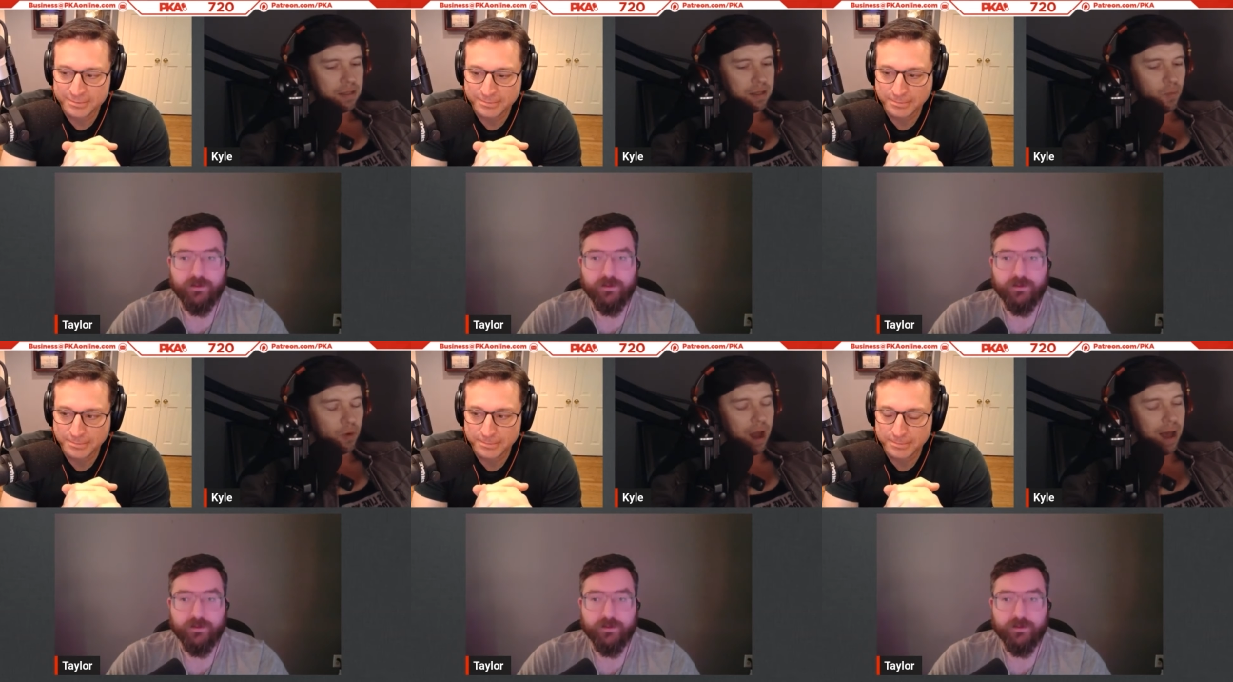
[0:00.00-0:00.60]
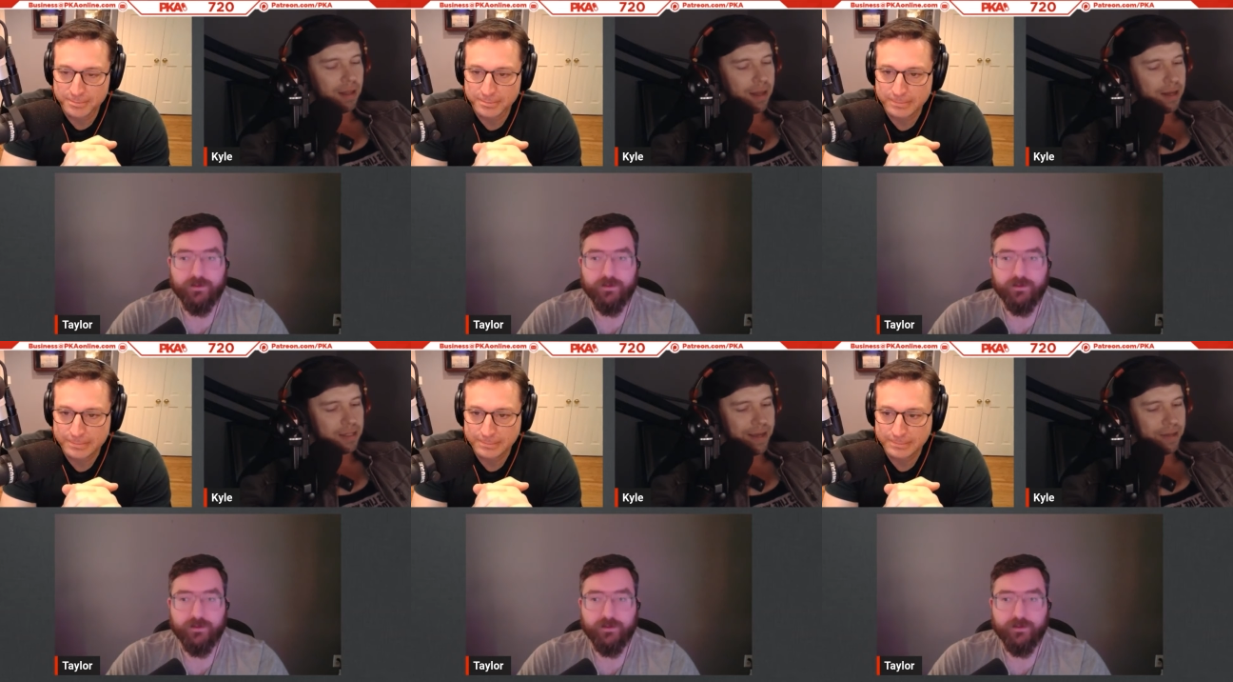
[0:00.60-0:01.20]
Speaker 1: We're not letting
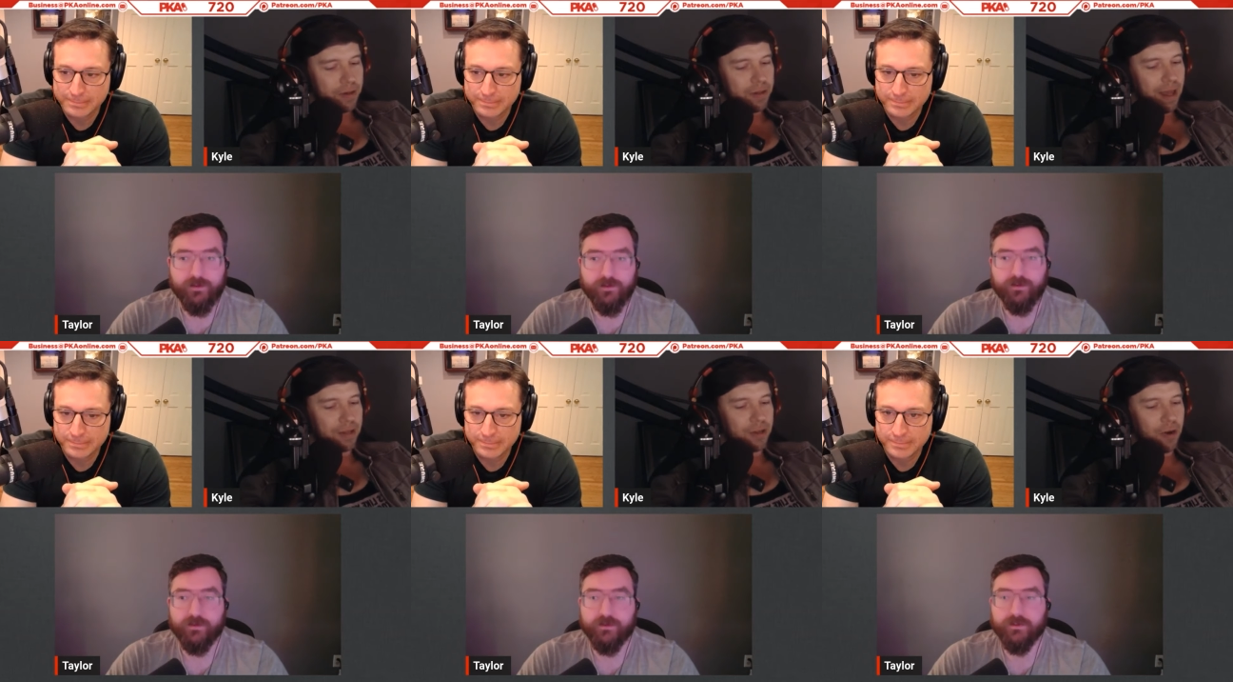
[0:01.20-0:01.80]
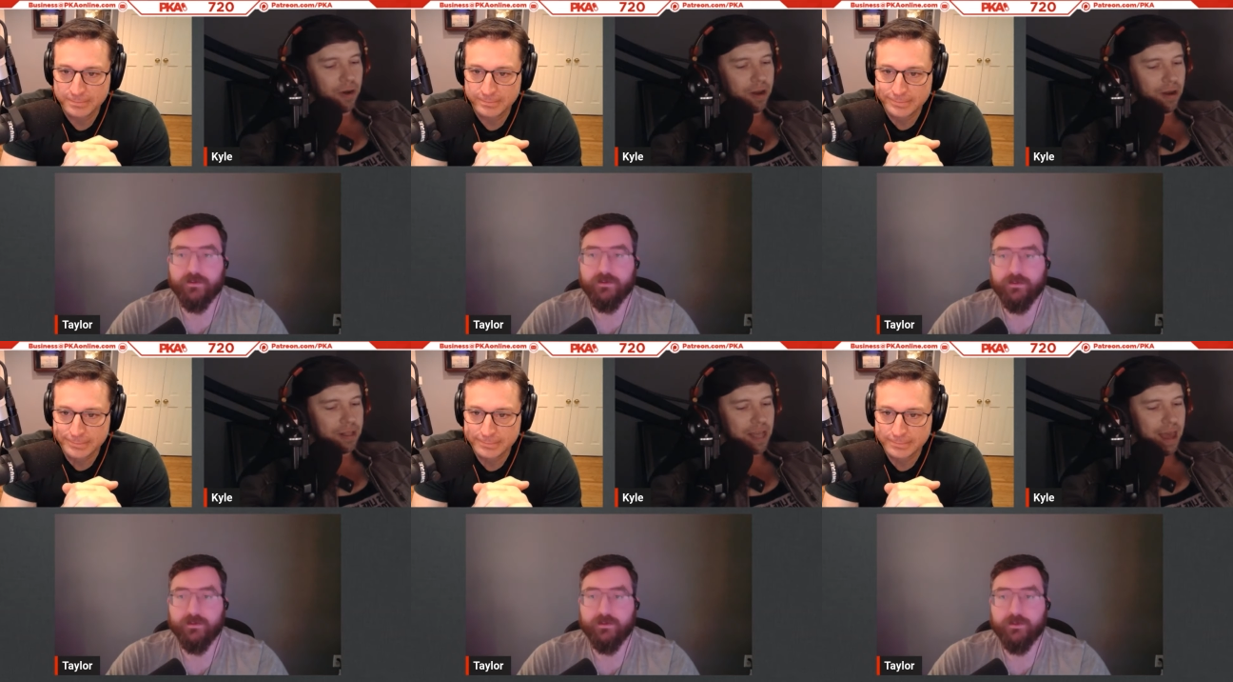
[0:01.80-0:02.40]
Taylor like turn it on
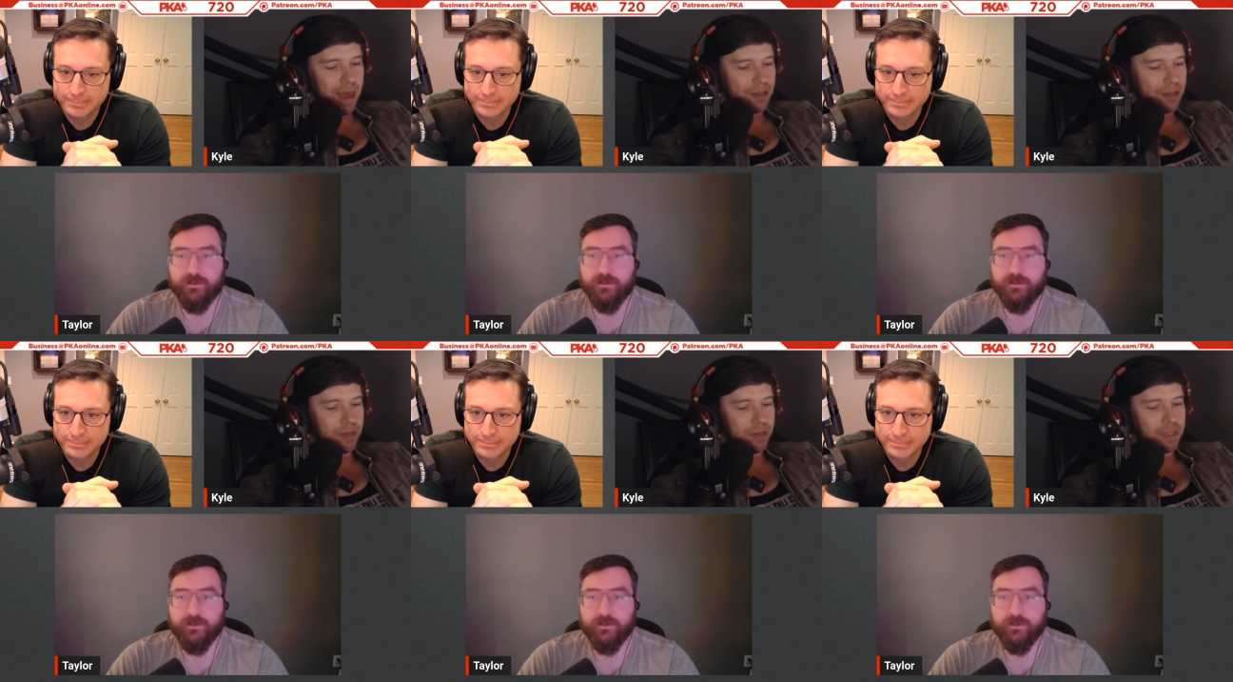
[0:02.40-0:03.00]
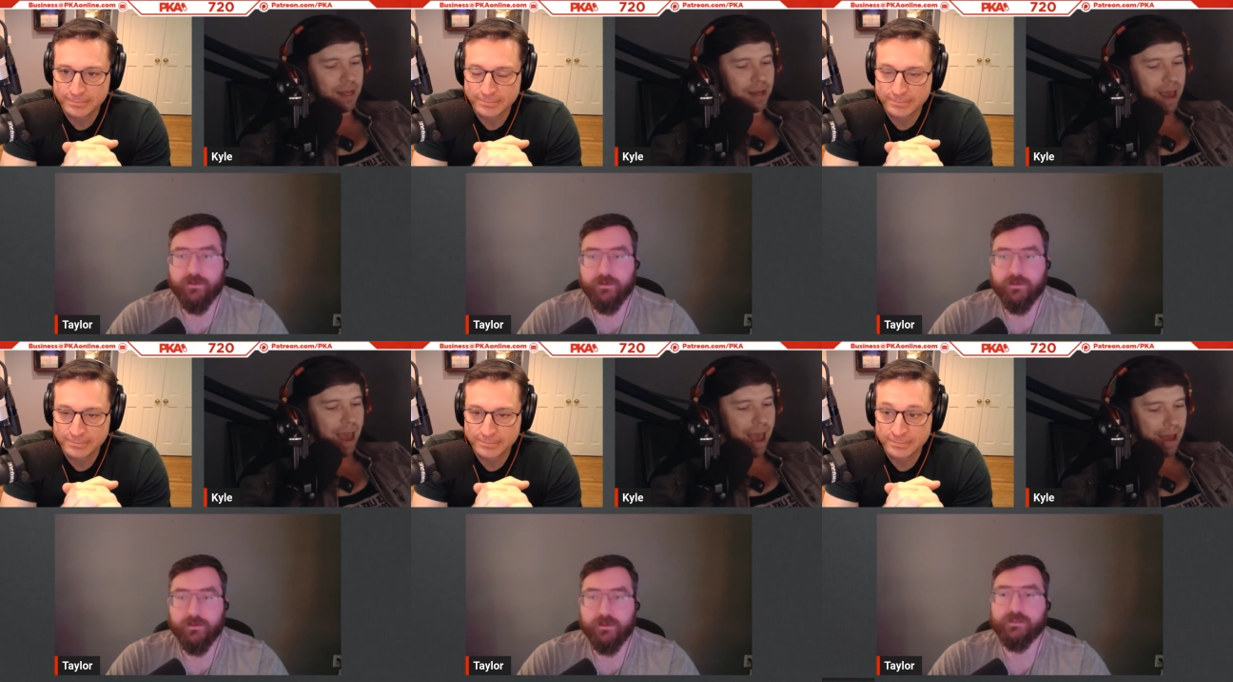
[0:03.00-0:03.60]
its edge and use it like an
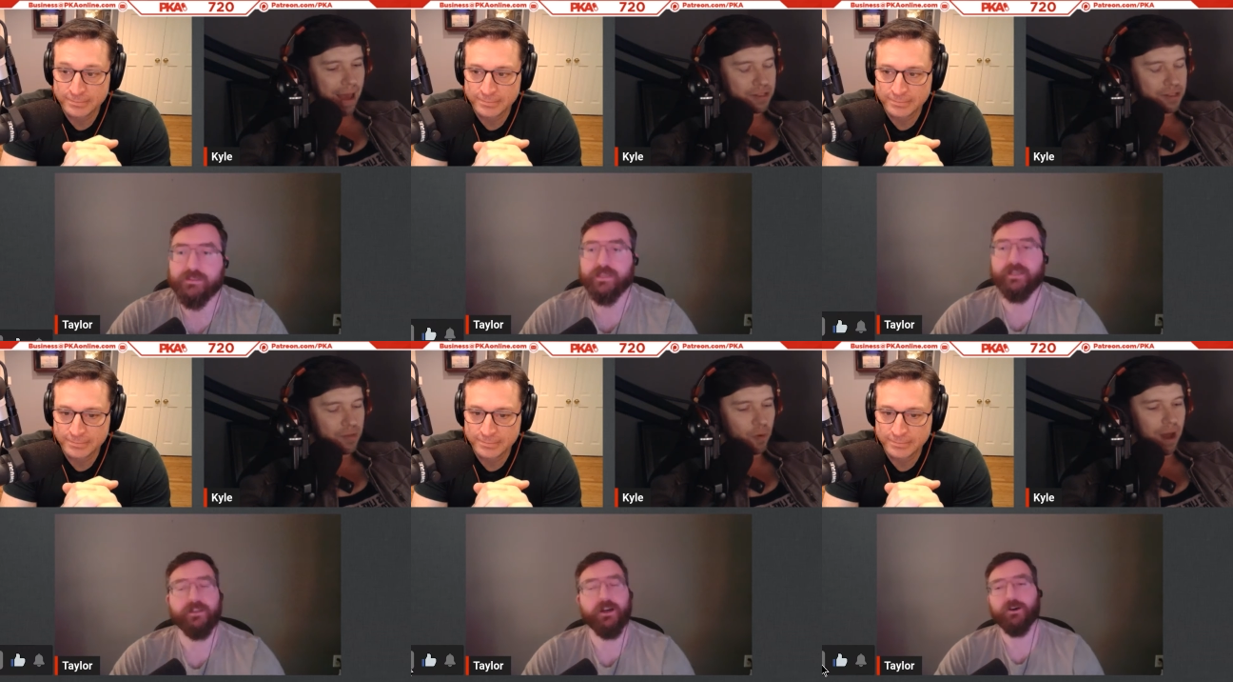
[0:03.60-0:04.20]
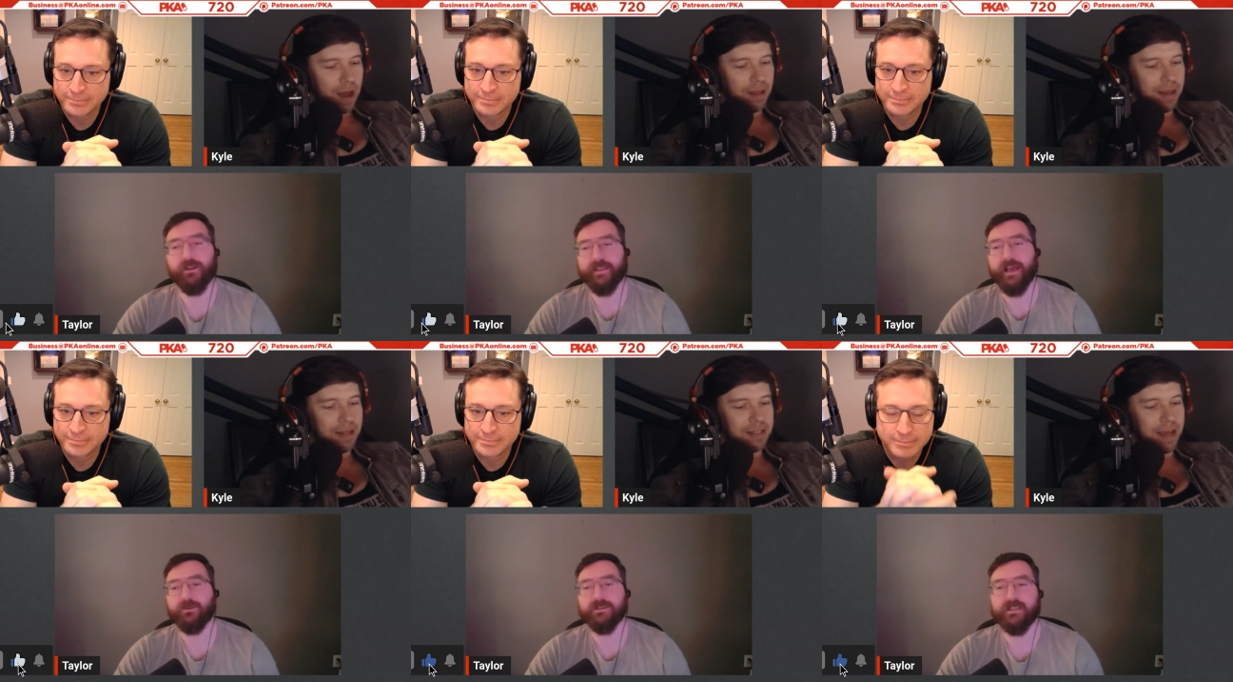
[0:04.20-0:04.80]
axe. See,
Speaker 2: we're not
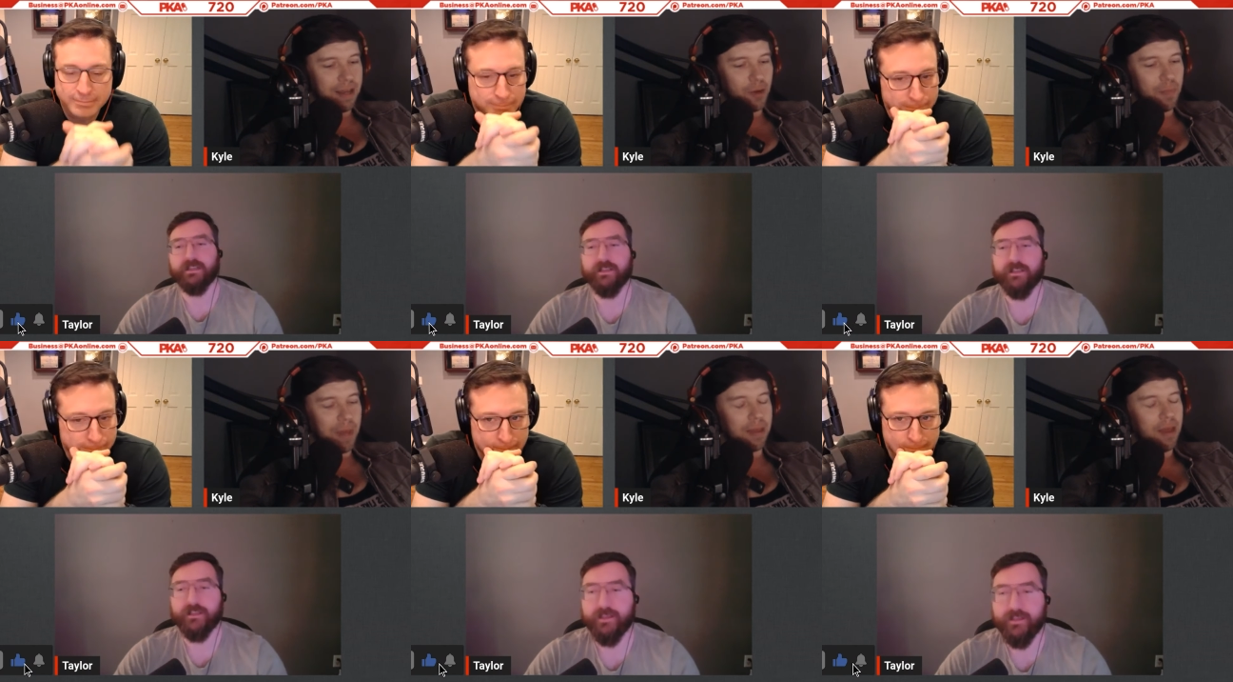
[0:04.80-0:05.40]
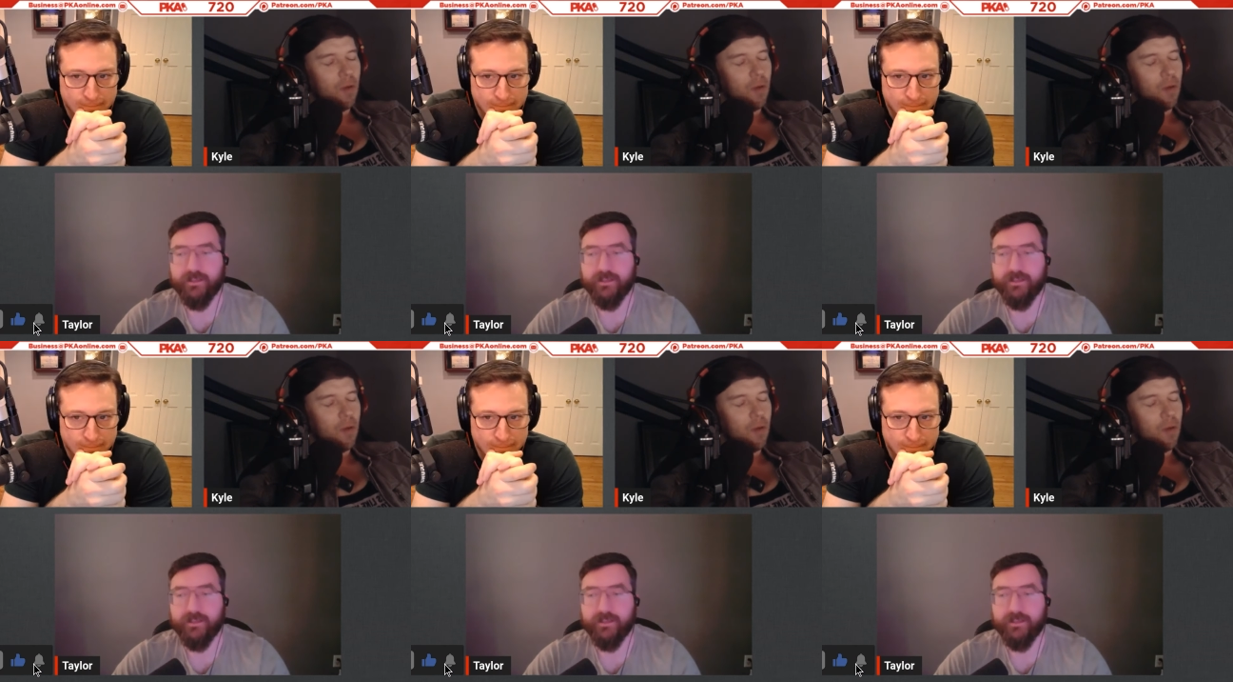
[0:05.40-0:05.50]
letting Taylor put